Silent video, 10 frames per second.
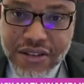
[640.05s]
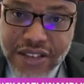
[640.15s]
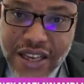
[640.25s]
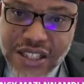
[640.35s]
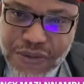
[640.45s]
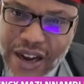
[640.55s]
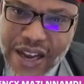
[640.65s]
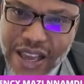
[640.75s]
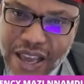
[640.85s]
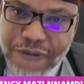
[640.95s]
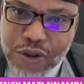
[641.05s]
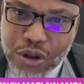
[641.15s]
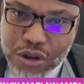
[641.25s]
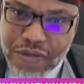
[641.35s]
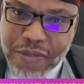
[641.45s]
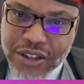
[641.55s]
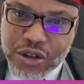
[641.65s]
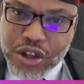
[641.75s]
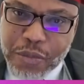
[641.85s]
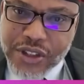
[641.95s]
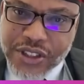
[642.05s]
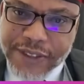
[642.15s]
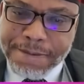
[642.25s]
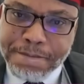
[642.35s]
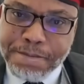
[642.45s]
this very evil government you're supporting,